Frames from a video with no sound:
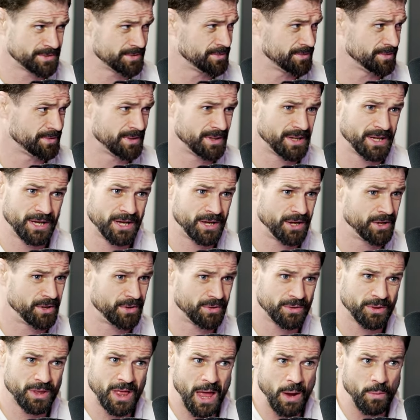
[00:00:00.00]
right. all afternoon.
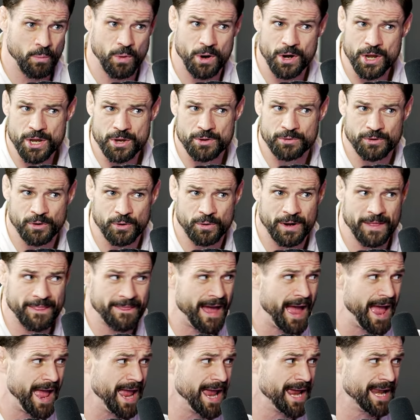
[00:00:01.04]
You're like, what are you doing in
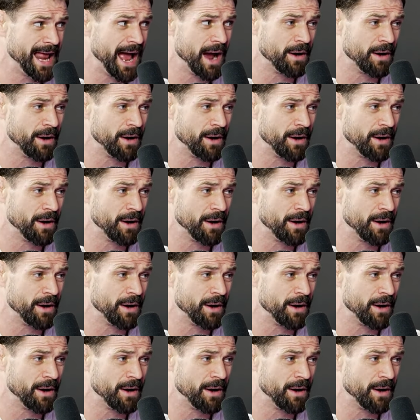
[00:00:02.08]
that eight